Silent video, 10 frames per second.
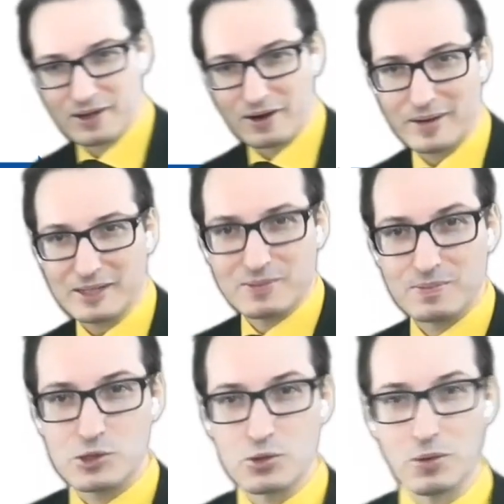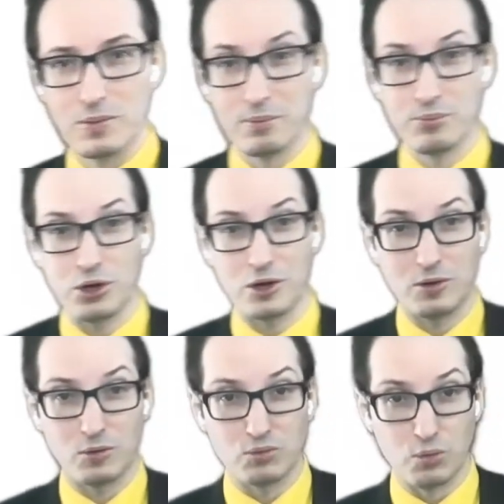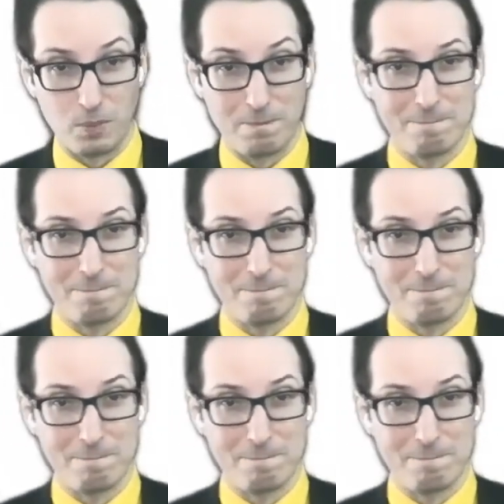All right, so per row.